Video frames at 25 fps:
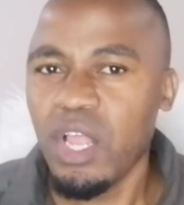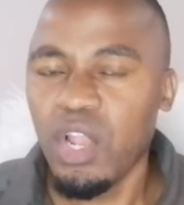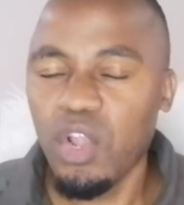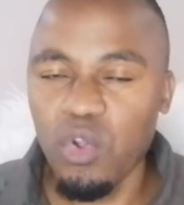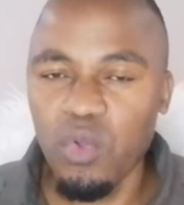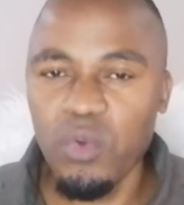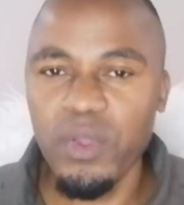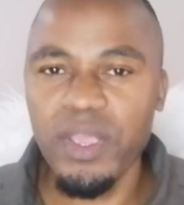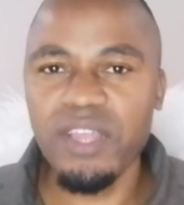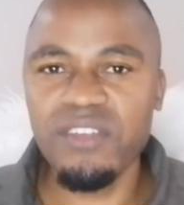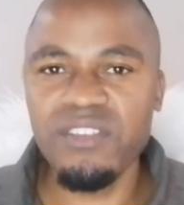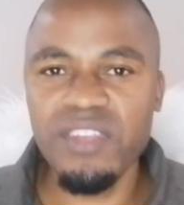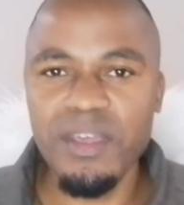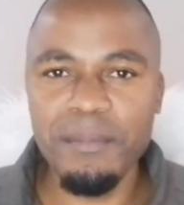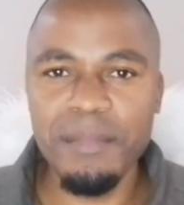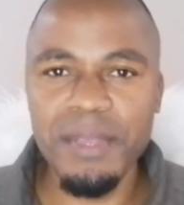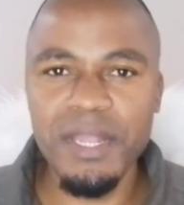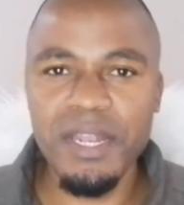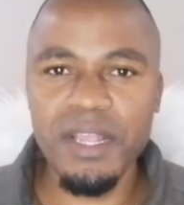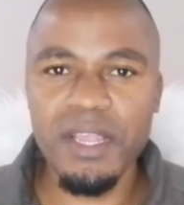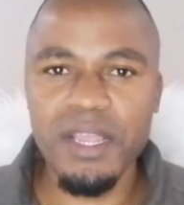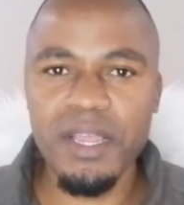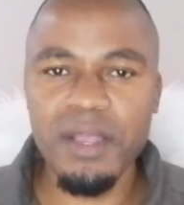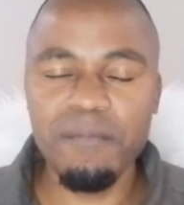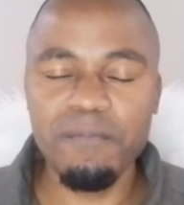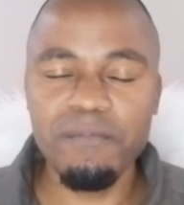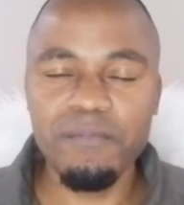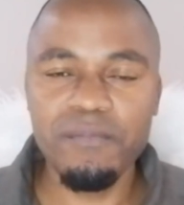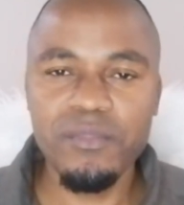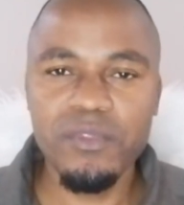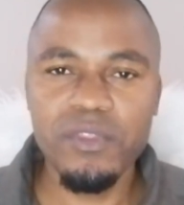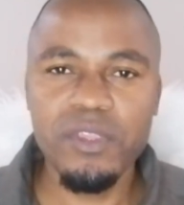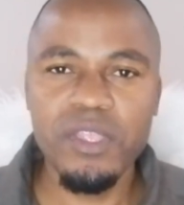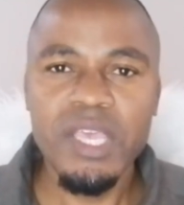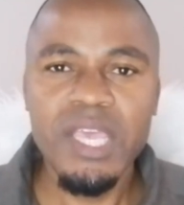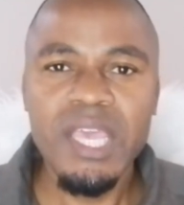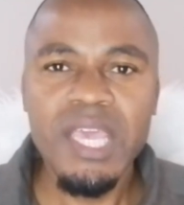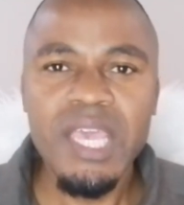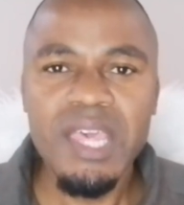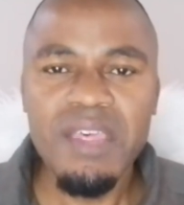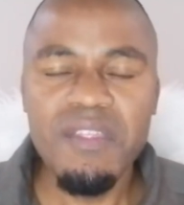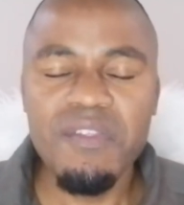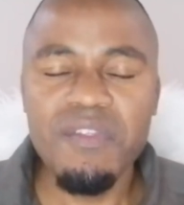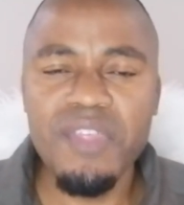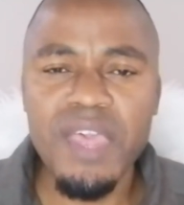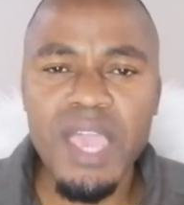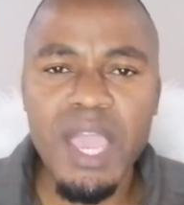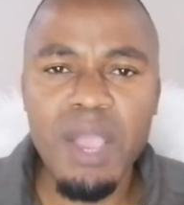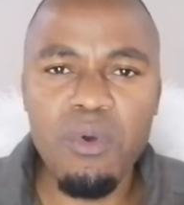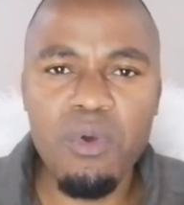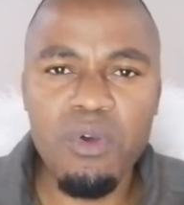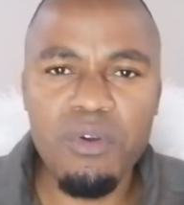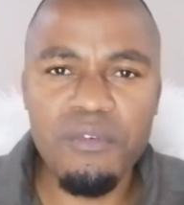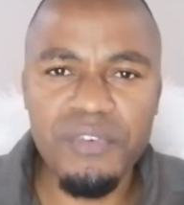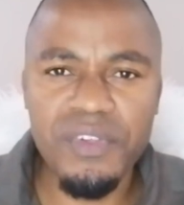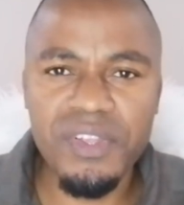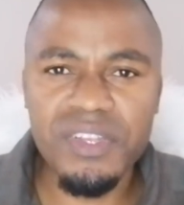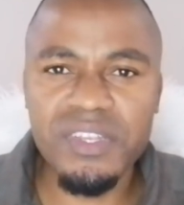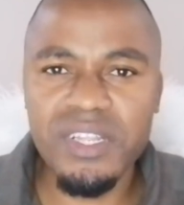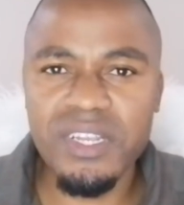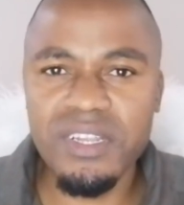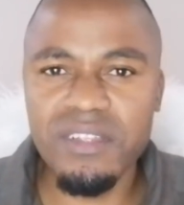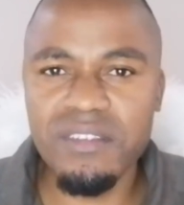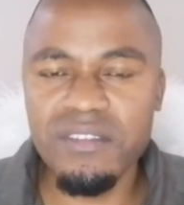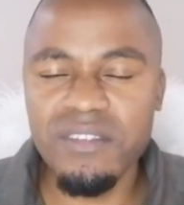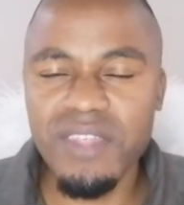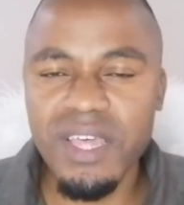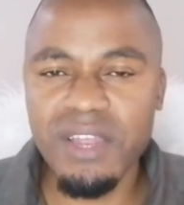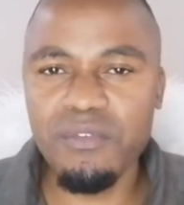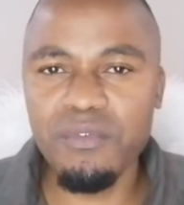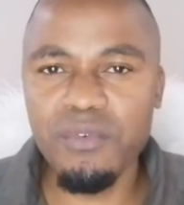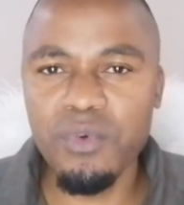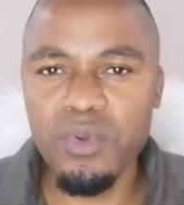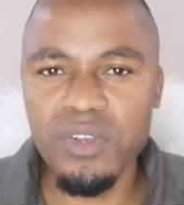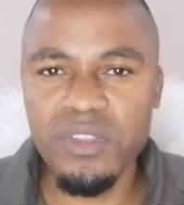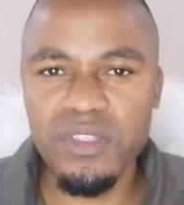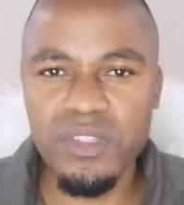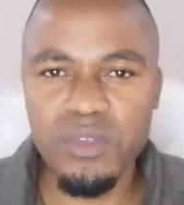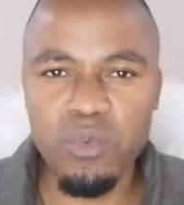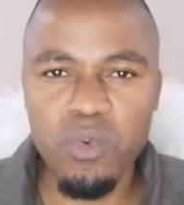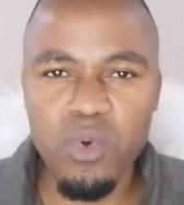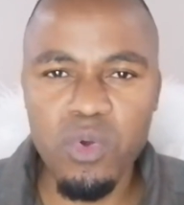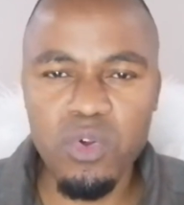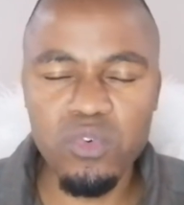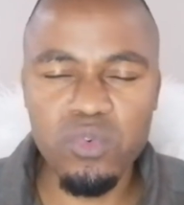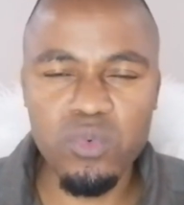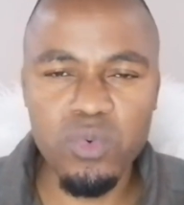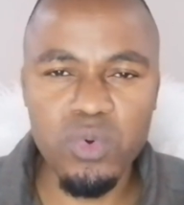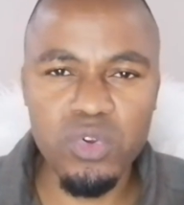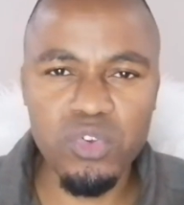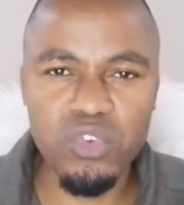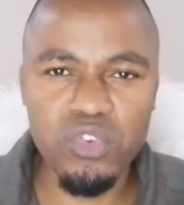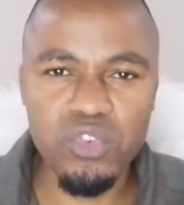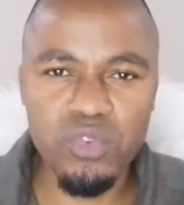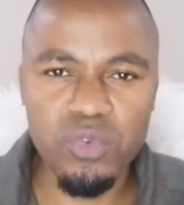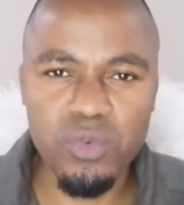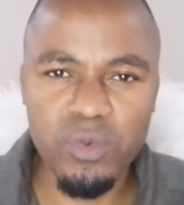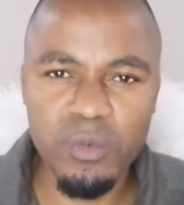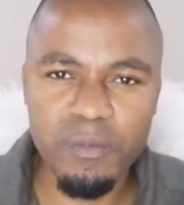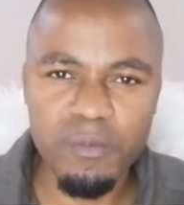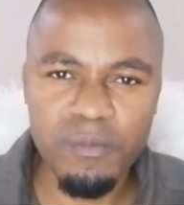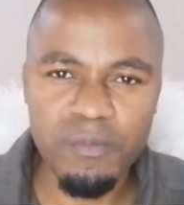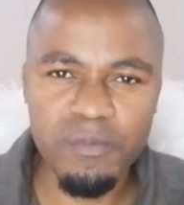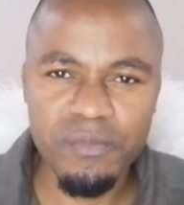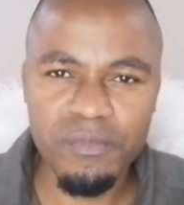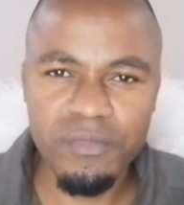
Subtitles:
Look at America. There were veterans that fought the World War II.